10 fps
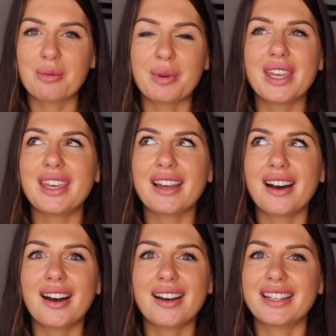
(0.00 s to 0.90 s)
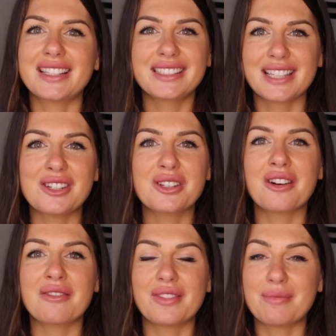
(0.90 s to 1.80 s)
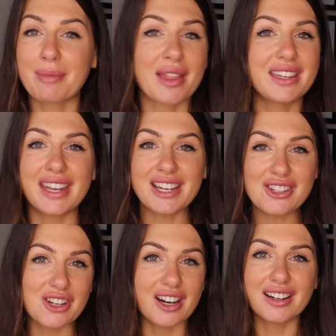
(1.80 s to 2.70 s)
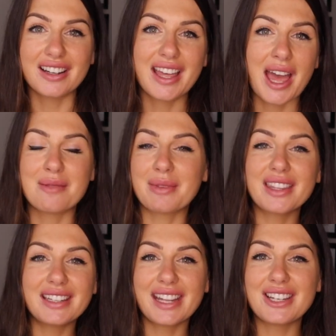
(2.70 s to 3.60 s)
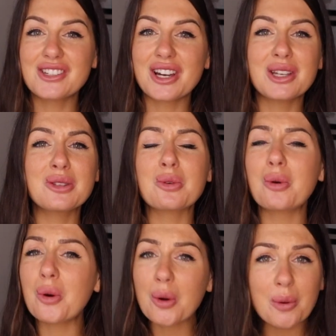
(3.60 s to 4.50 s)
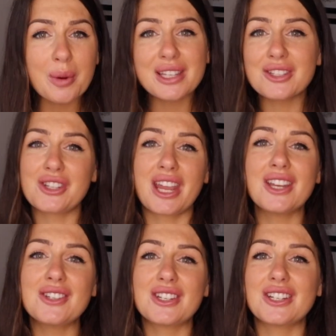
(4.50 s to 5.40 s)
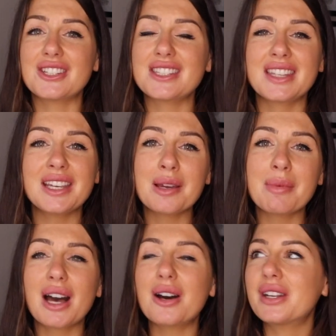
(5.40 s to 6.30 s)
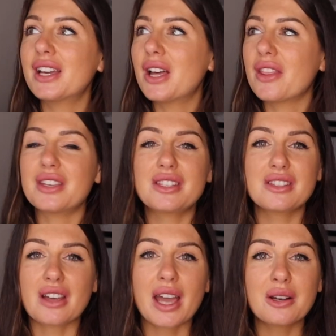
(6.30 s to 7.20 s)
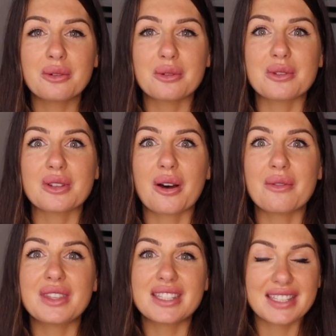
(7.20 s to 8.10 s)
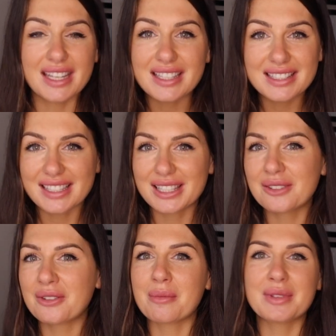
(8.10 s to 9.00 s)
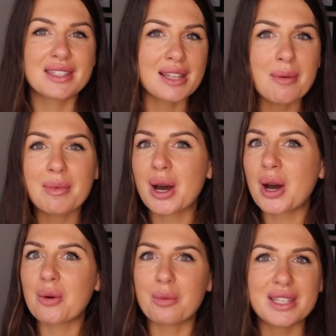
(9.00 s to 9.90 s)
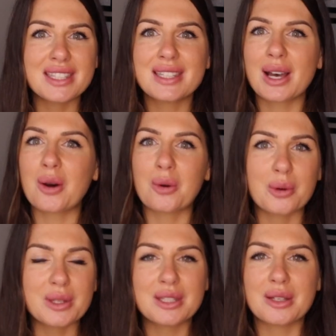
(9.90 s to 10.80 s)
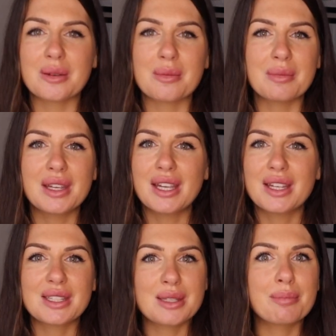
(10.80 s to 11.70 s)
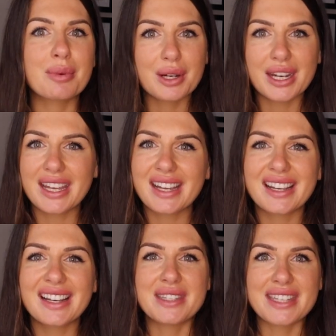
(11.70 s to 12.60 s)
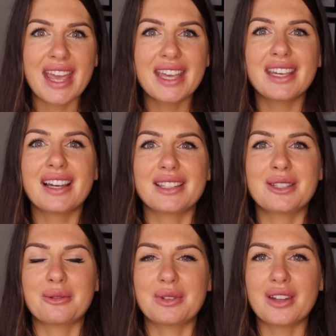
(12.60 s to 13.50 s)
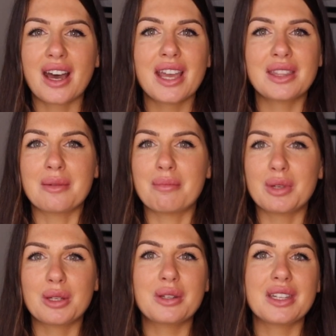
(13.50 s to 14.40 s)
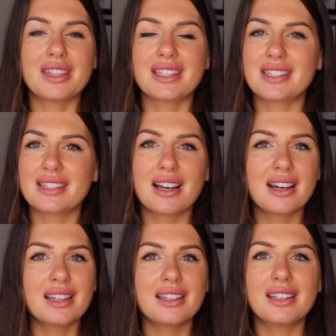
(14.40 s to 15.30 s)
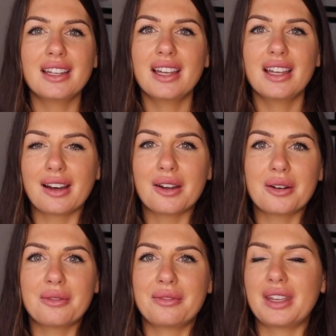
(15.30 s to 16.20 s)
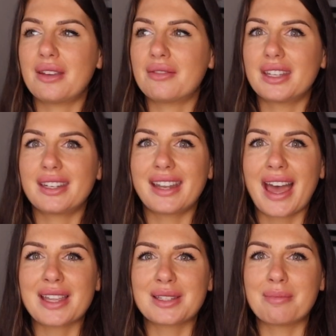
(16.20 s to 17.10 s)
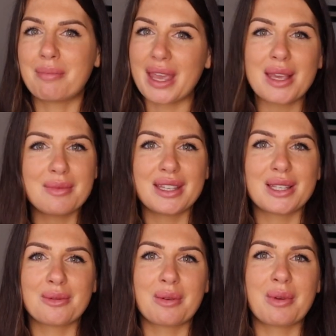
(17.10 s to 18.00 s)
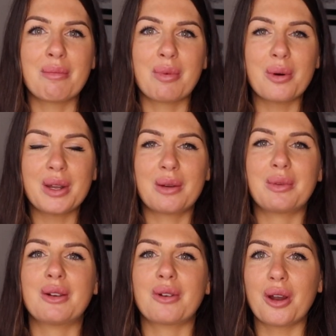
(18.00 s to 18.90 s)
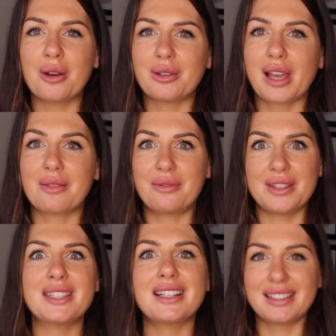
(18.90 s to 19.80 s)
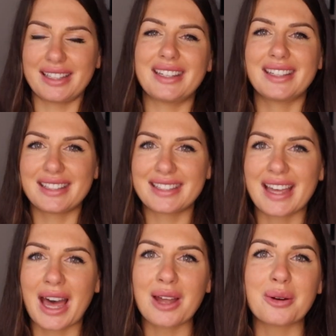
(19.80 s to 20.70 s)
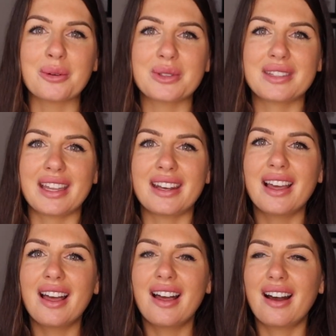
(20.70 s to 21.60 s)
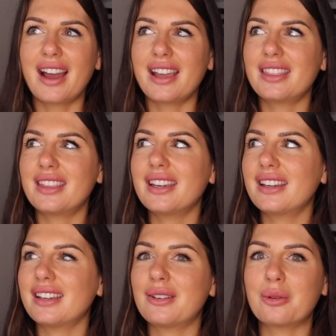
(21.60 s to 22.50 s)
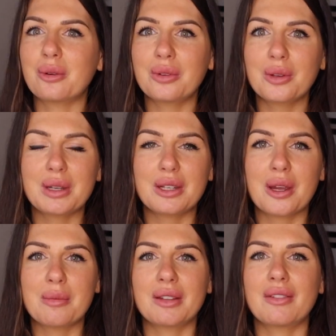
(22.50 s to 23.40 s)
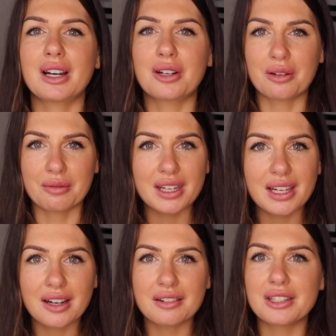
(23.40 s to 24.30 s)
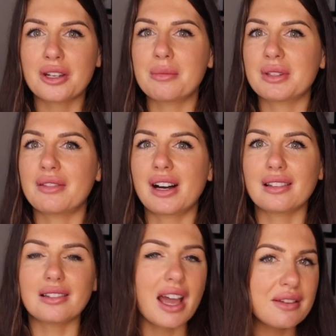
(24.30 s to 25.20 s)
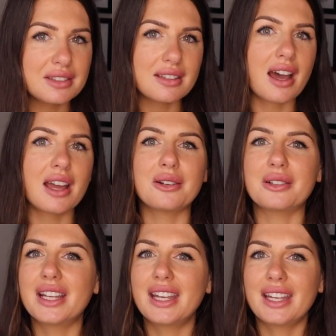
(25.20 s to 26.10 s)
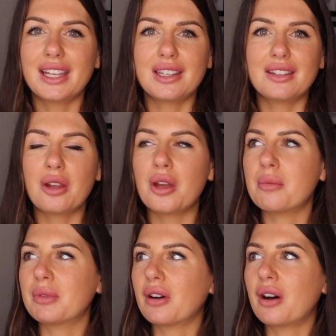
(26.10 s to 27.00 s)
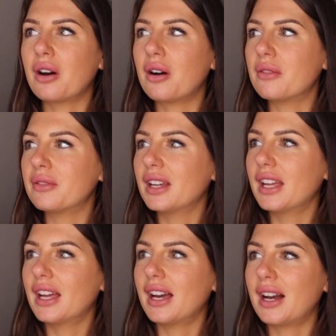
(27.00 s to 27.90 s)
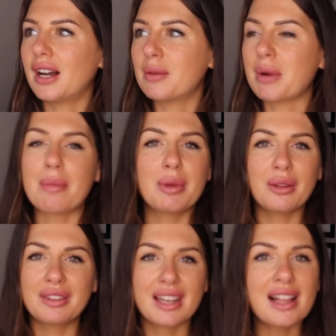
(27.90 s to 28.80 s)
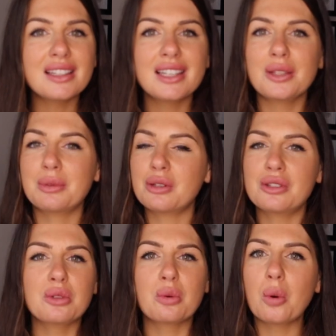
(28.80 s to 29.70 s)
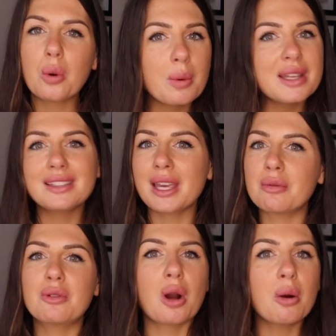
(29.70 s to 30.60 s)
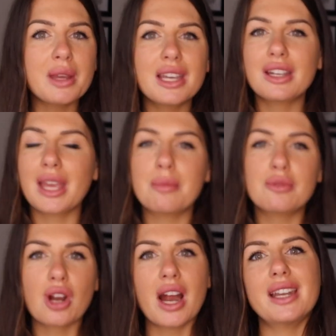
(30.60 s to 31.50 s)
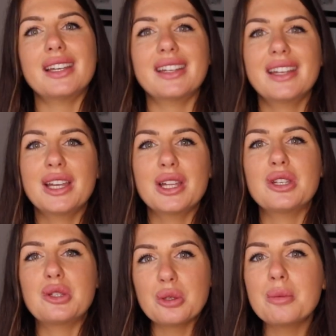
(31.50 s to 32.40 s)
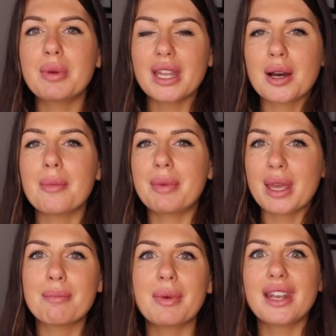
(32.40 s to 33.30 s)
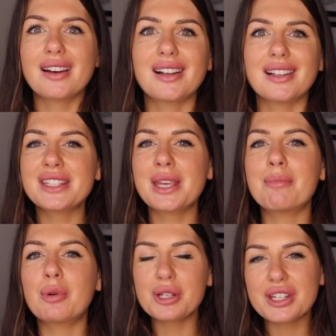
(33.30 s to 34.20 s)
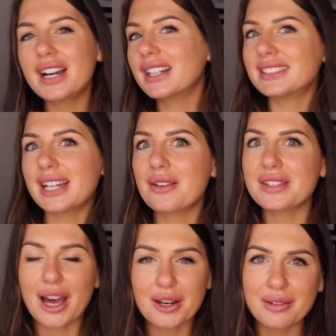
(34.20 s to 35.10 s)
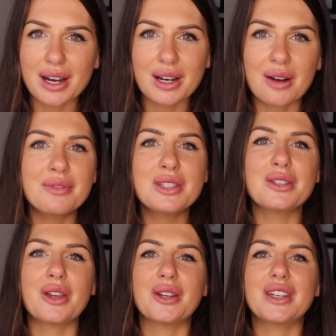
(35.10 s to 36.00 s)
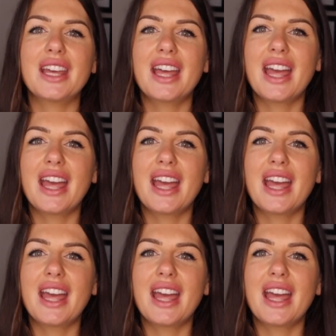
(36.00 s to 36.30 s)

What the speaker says: We are an extension of Mother Nature, and Mother Nature is always changing. Just think about the cycles of the seasons, from summer, winter, autumn, spring, day until night, the moon and the sun. Start off even as babies when we're born, and we grow like physically into adults. And I think also in terms of our career, in terms of our lifestyle, in terms of our personalities, we should just always keep growing, keep trying to do better, be better. Just keep pushing ourselves out of our comfort zone.